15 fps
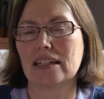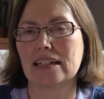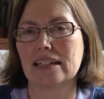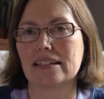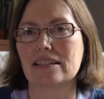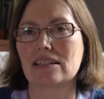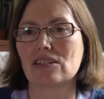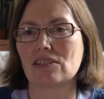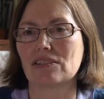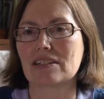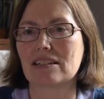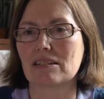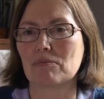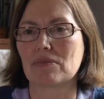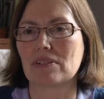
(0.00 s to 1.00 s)
It's not
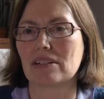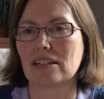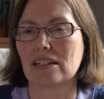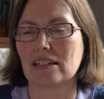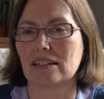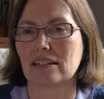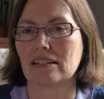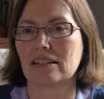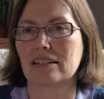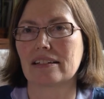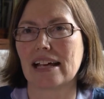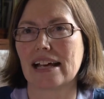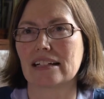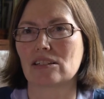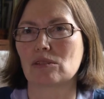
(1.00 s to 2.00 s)
something
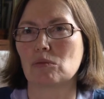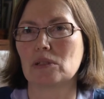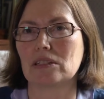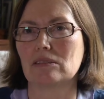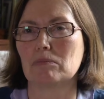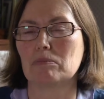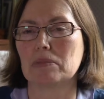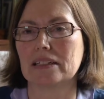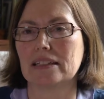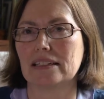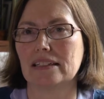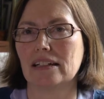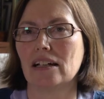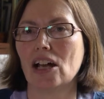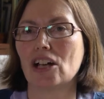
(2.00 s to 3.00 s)
that will
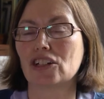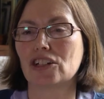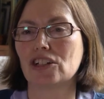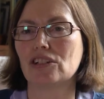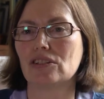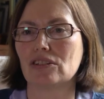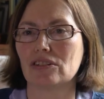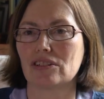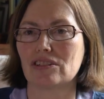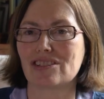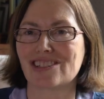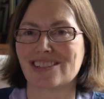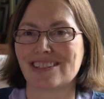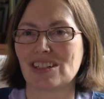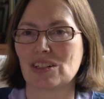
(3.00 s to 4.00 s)
be cured
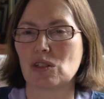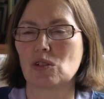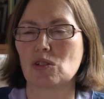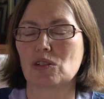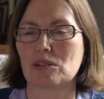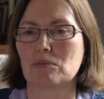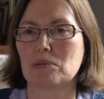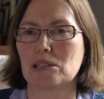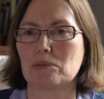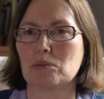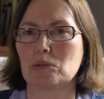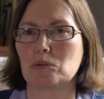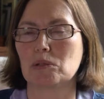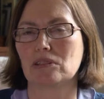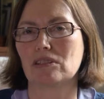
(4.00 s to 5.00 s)
or that
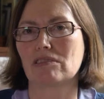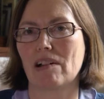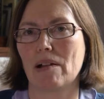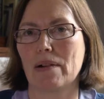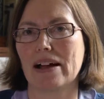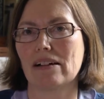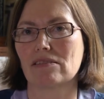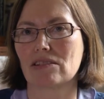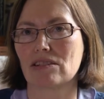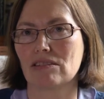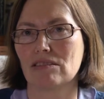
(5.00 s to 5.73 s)
people will grow out